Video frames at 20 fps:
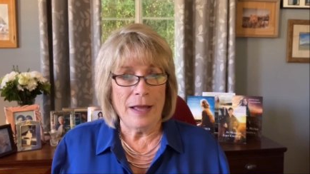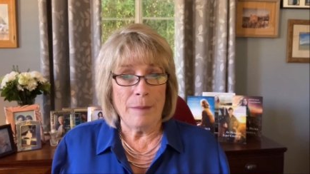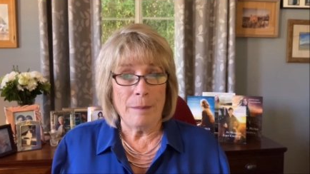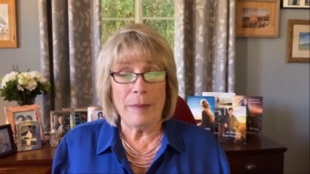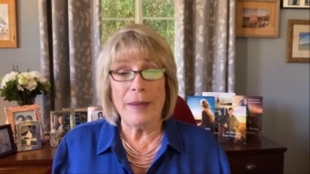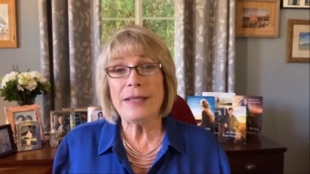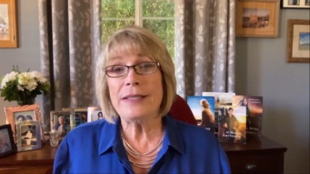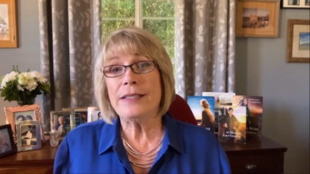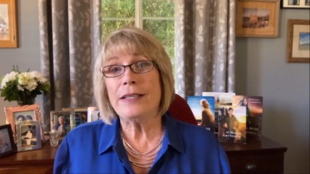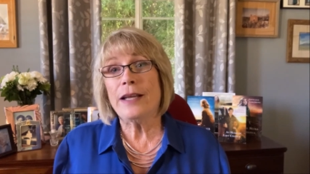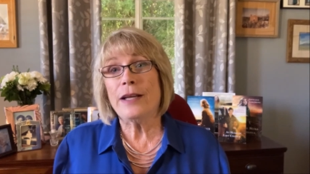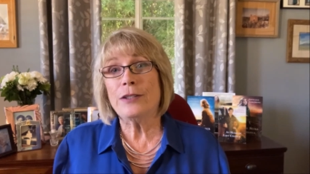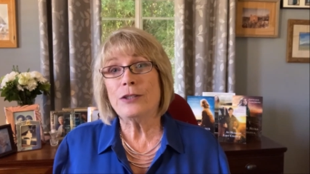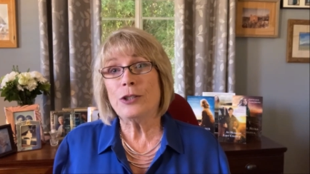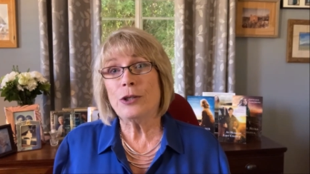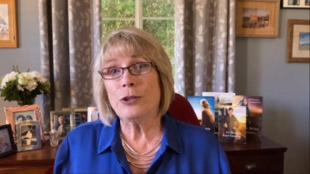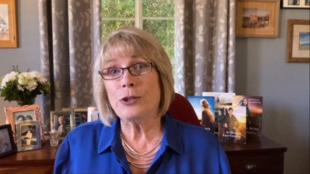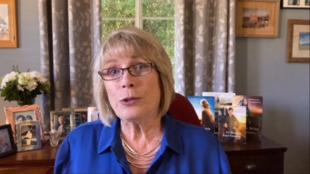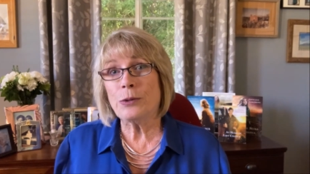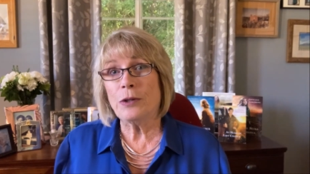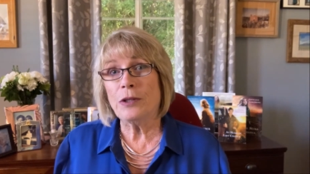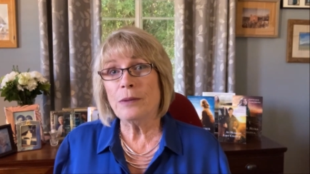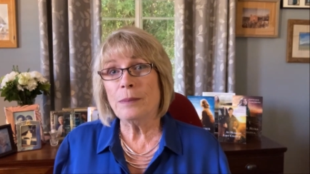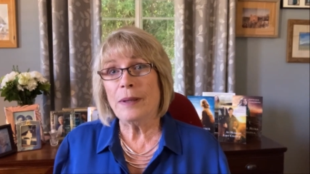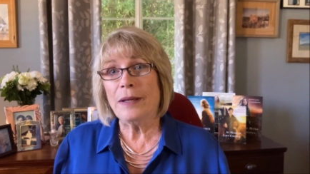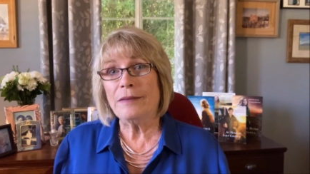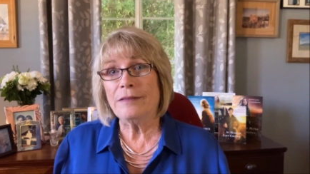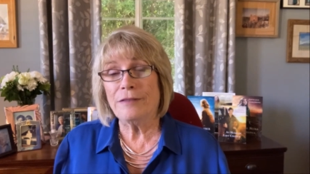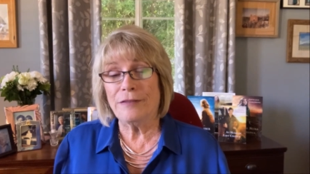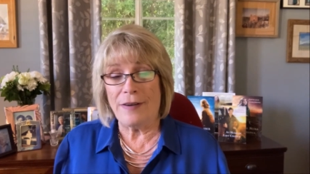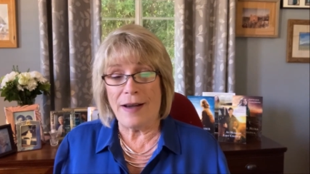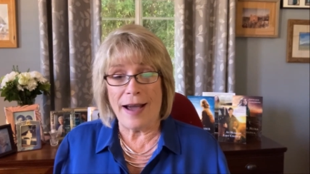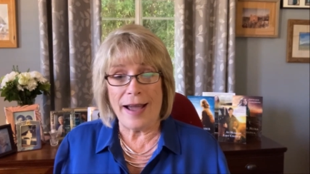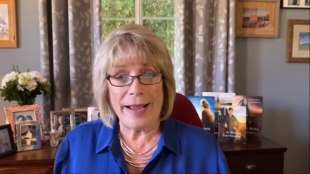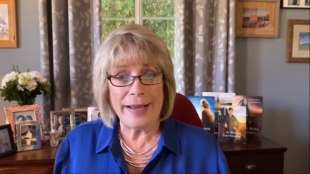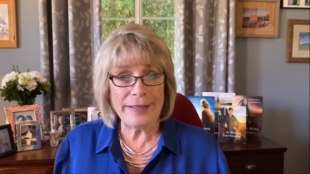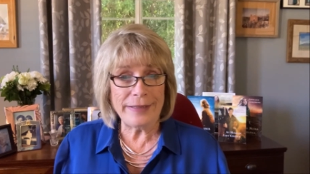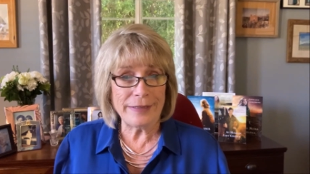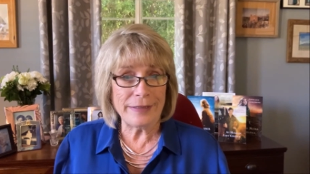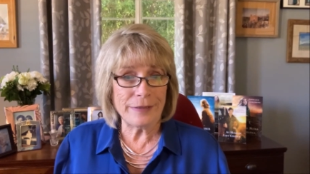Busy as usual, but
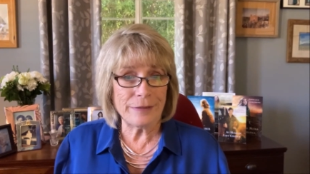fine.